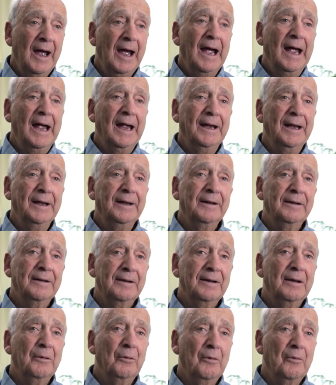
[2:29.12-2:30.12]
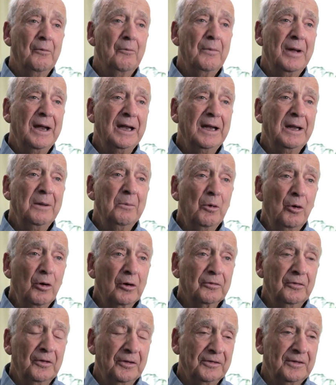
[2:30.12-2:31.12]
and there were many
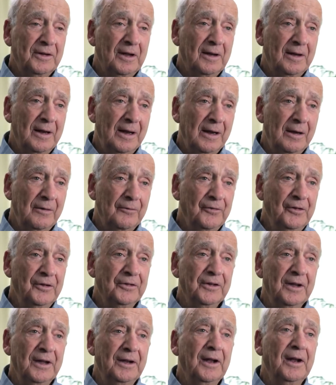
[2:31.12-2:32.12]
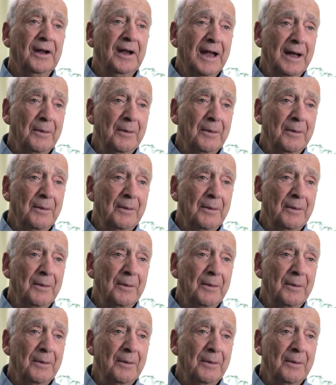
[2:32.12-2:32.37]
more Christadelphians in the